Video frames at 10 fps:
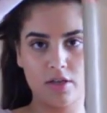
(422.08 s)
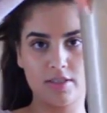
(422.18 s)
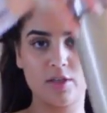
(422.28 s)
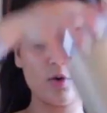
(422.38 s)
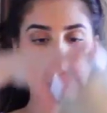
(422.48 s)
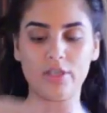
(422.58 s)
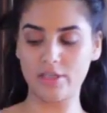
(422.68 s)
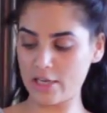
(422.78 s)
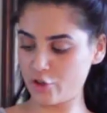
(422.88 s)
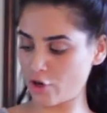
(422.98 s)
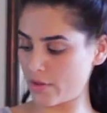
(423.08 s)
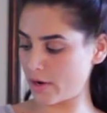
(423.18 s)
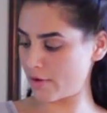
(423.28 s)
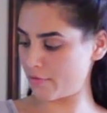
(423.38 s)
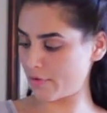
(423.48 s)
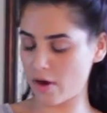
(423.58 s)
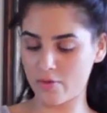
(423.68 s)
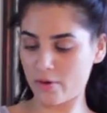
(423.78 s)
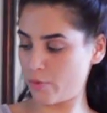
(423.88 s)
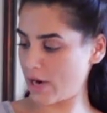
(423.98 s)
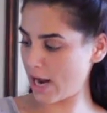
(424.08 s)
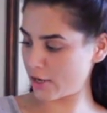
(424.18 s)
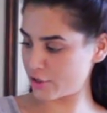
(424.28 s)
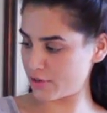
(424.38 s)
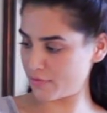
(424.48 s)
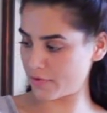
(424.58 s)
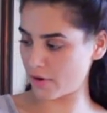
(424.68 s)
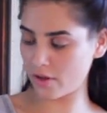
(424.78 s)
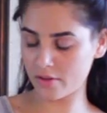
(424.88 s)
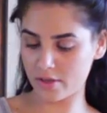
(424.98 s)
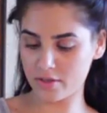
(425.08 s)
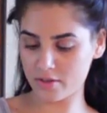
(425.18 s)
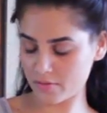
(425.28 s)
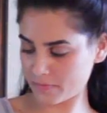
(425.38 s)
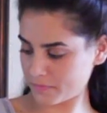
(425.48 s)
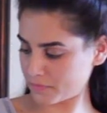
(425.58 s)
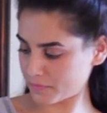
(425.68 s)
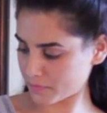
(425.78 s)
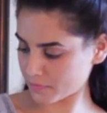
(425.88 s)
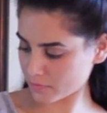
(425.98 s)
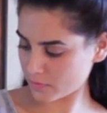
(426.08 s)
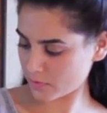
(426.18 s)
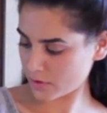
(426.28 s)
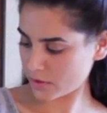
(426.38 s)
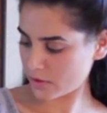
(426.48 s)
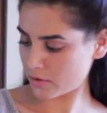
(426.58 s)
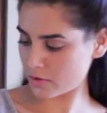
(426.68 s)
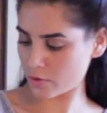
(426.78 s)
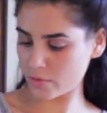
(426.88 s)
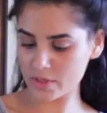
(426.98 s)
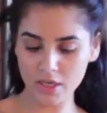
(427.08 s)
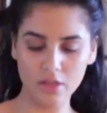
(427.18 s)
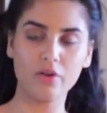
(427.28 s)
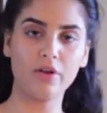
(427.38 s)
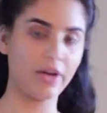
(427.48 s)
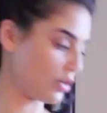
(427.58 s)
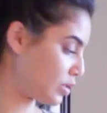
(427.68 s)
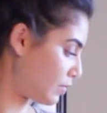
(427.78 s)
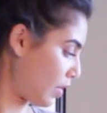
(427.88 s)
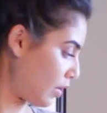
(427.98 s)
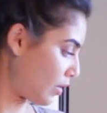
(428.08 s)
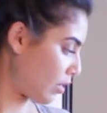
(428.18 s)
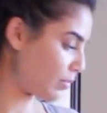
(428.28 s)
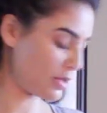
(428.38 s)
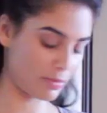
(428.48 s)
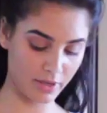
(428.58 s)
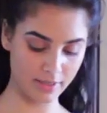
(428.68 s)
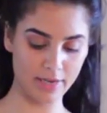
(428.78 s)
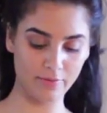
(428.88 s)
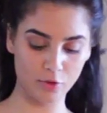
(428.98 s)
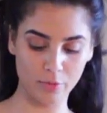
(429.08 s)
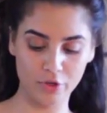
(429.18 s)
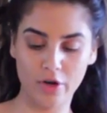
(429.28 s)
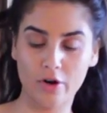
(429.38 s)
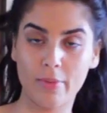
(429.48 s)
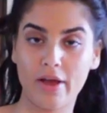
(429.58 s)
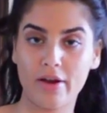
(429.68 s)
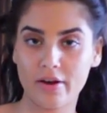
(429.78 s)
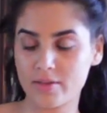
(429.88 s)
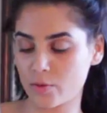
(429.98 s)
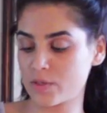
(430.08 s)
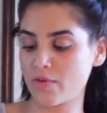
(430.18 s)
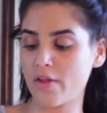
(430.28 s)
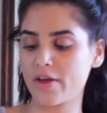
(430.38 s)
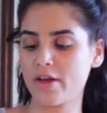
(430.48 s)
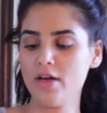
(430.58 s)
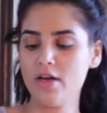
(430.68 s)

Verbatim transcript: It's the only glass jar that I found that would actually fit all these. There's always like little hairs falling on me because I have so much hair on my head and it's always falling.